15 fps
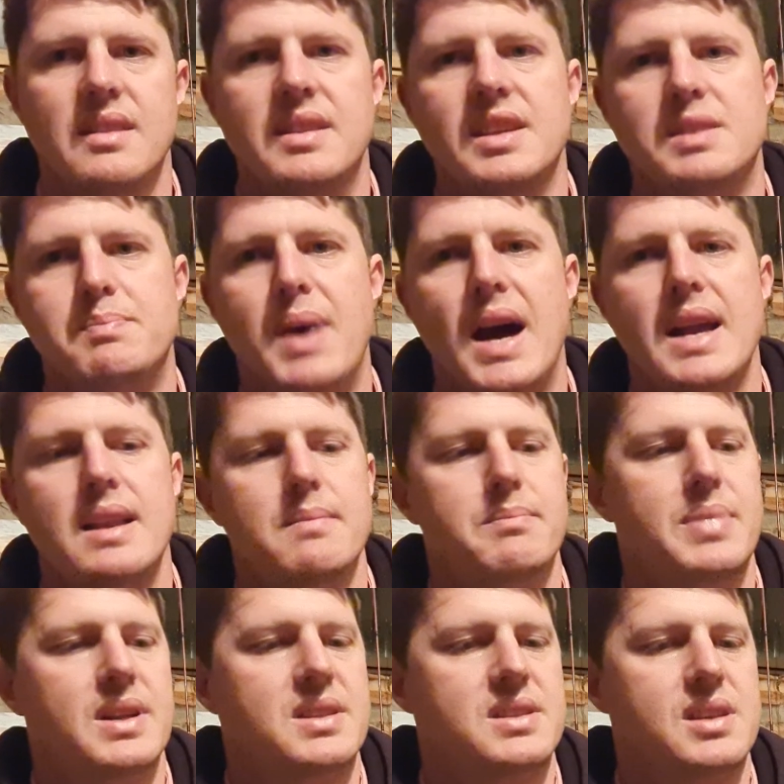this bait,
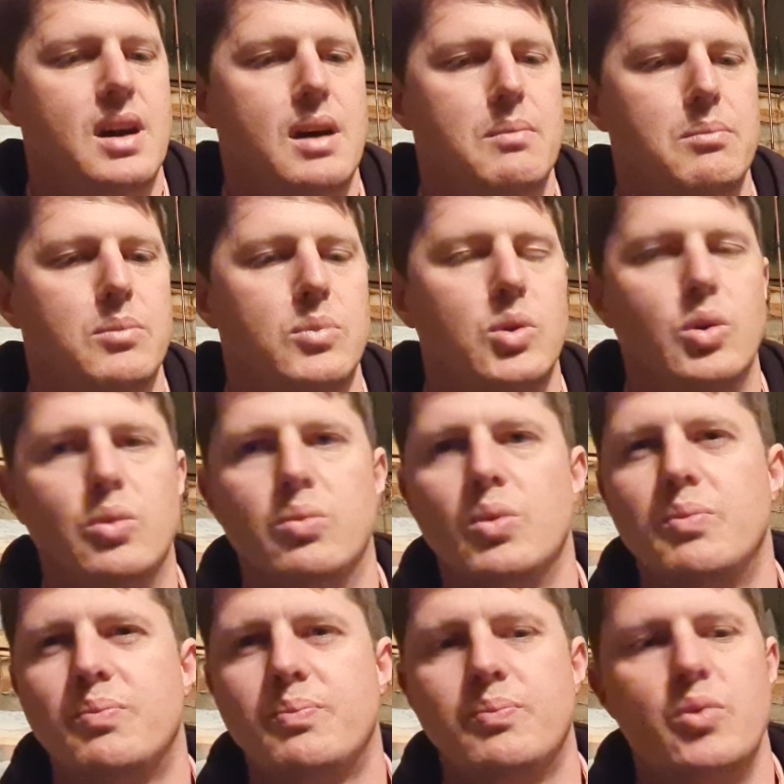but look,
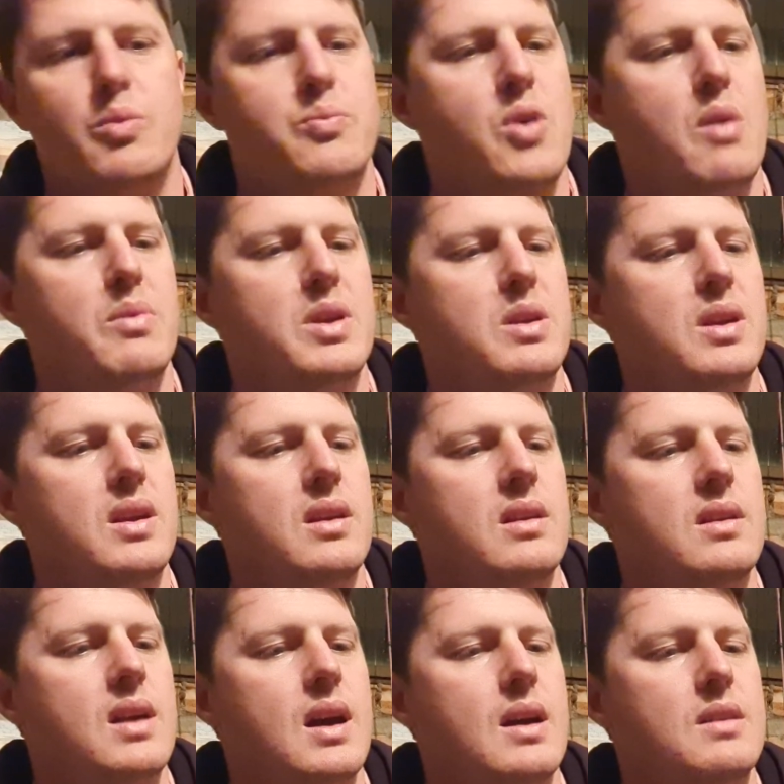we'll probably
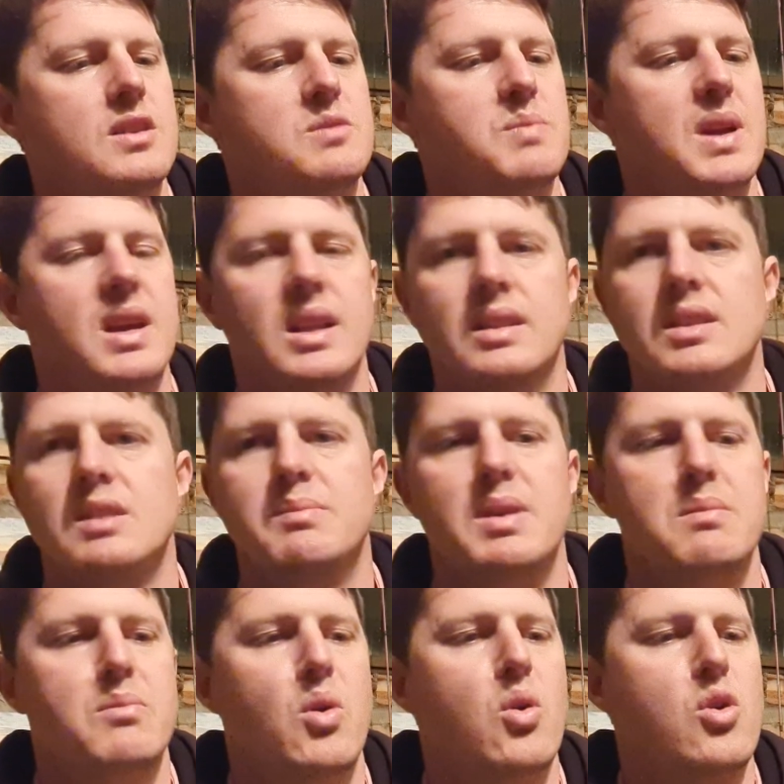speak a little
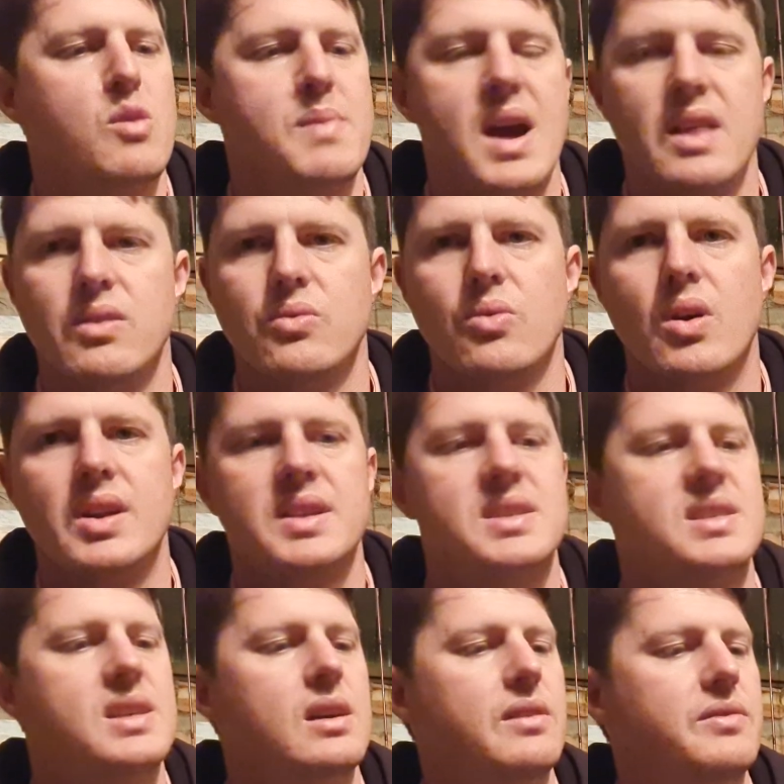bit more about the rod
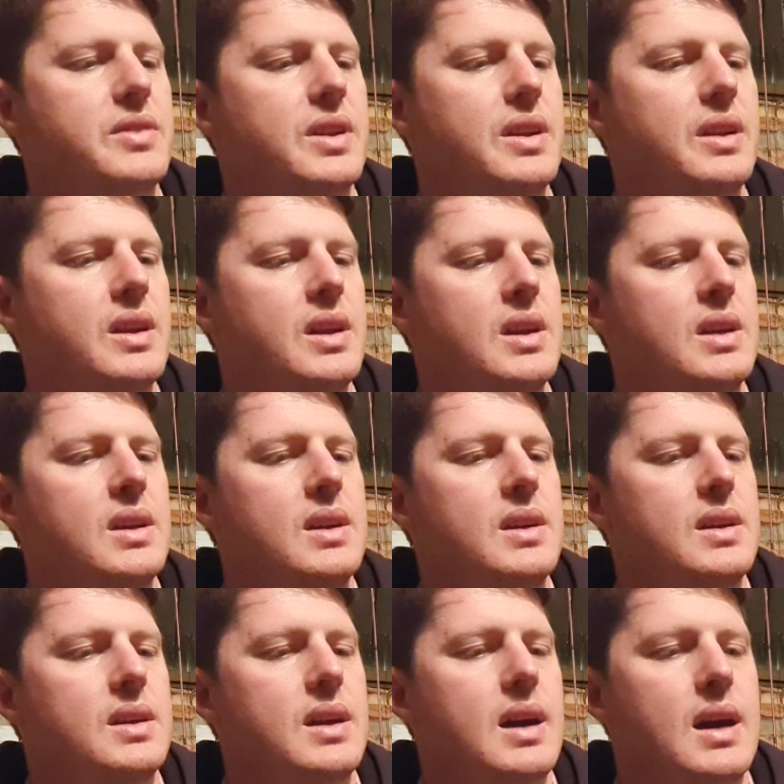itself and
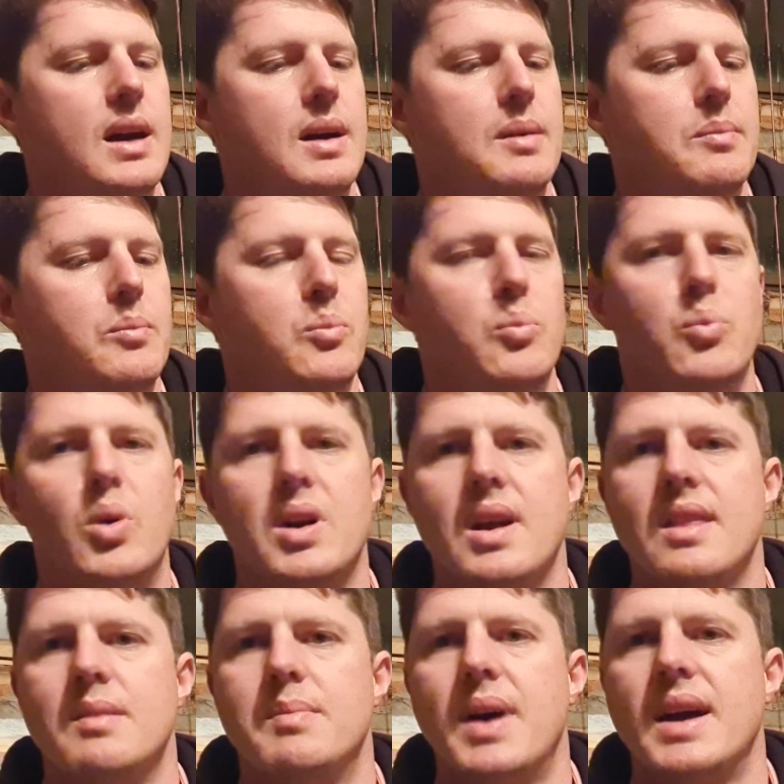what
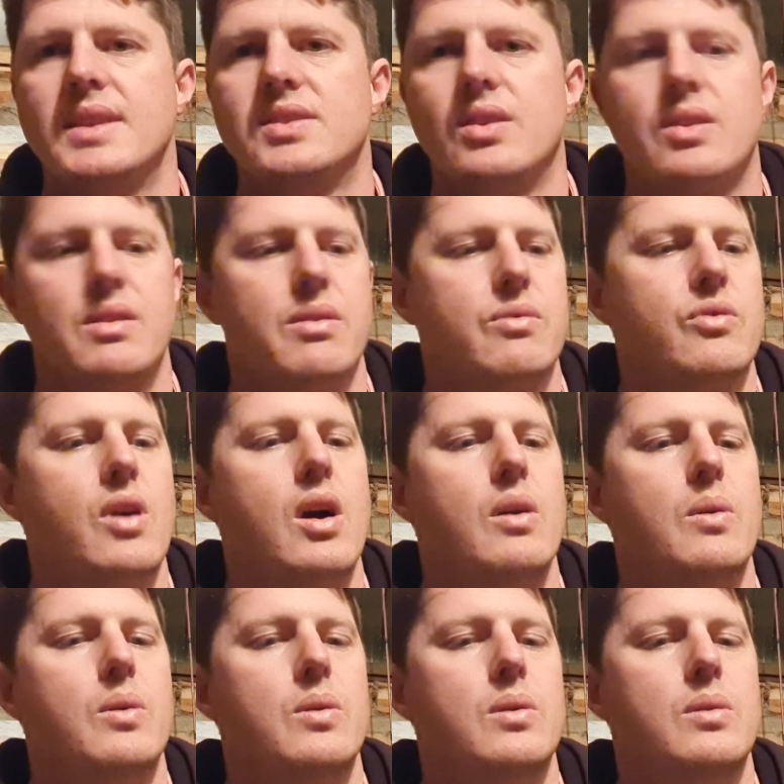other baits I can
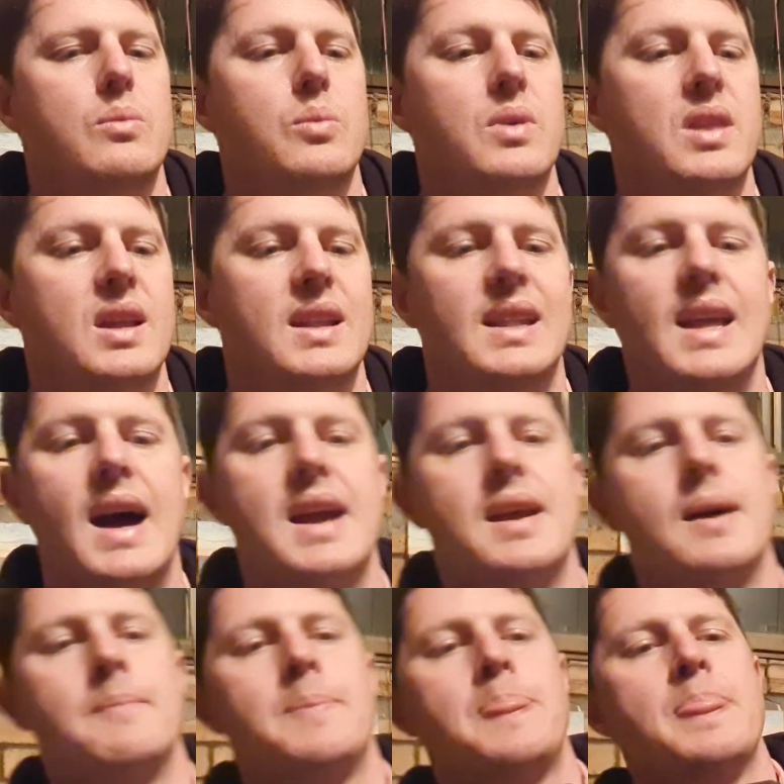throw with it
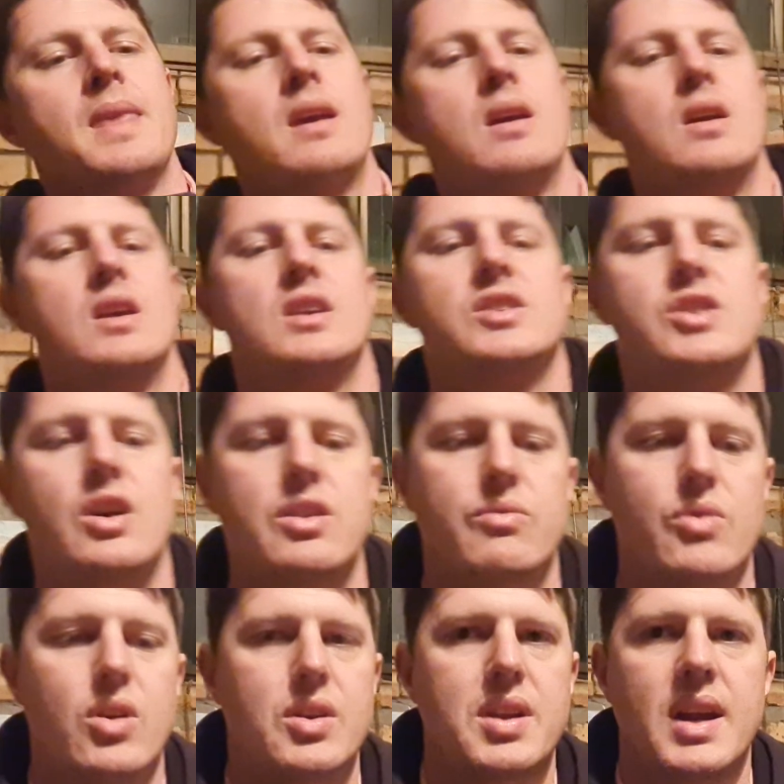later. So
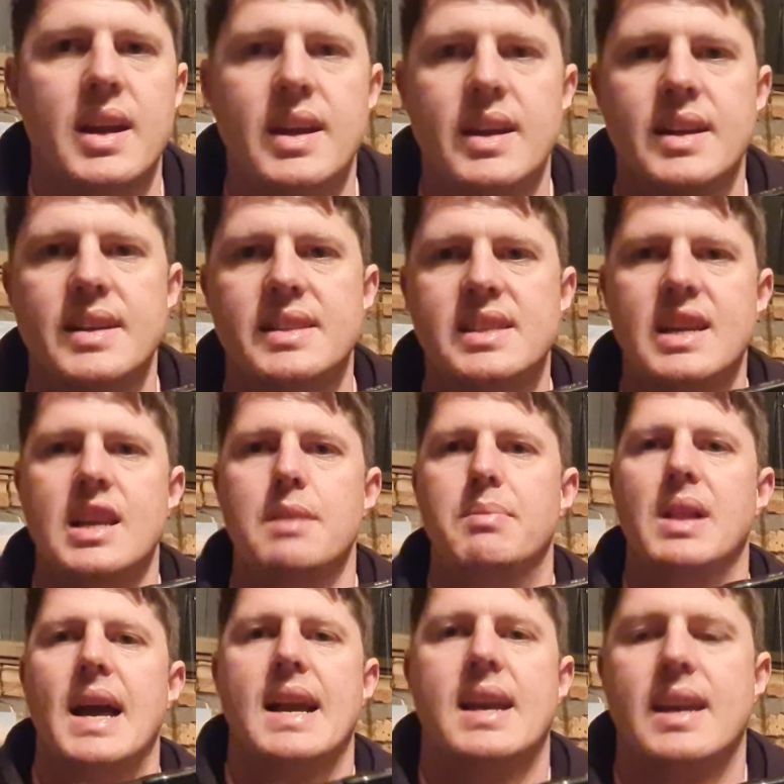the rod, TD
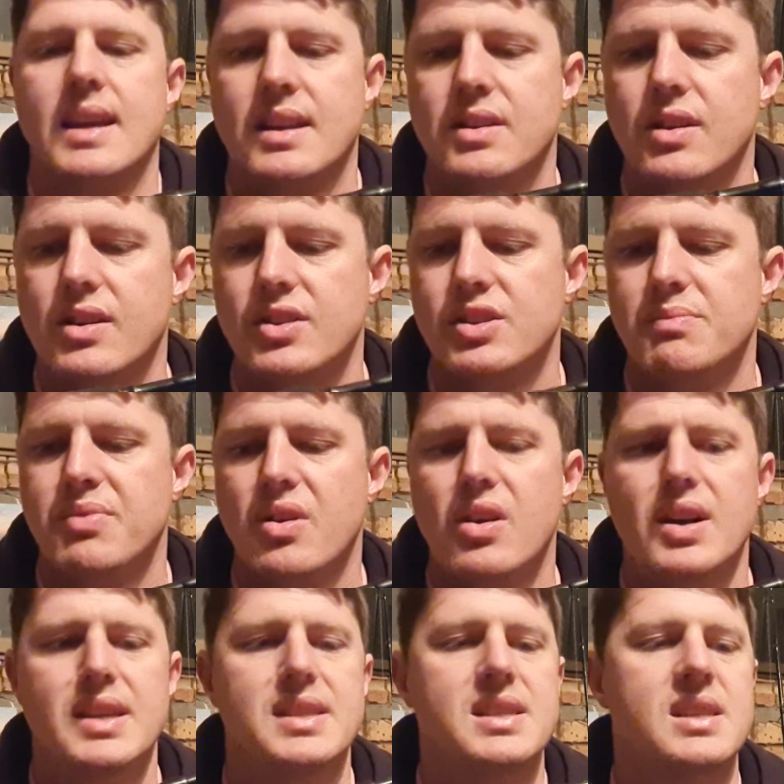Black, no
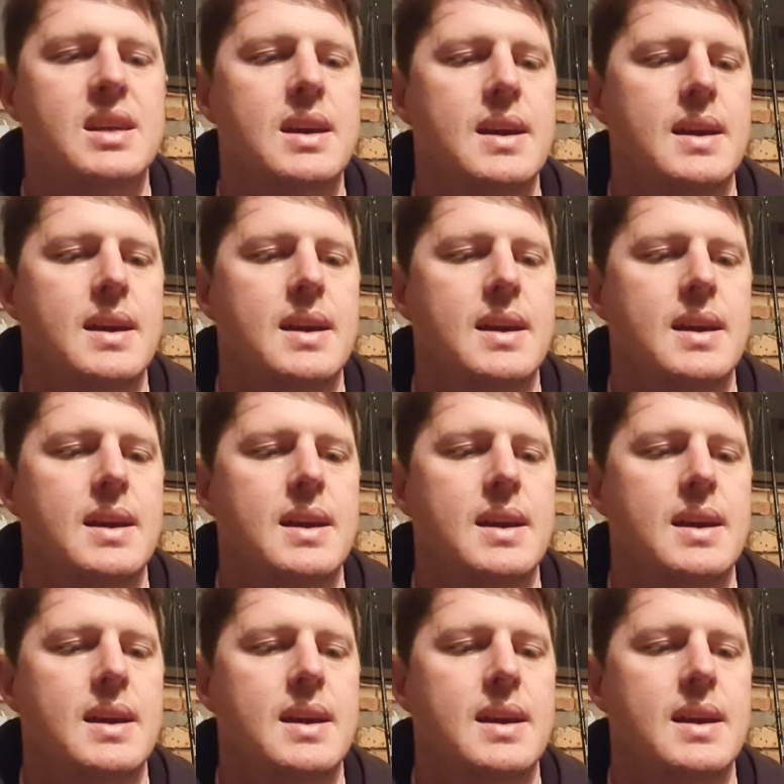surprise.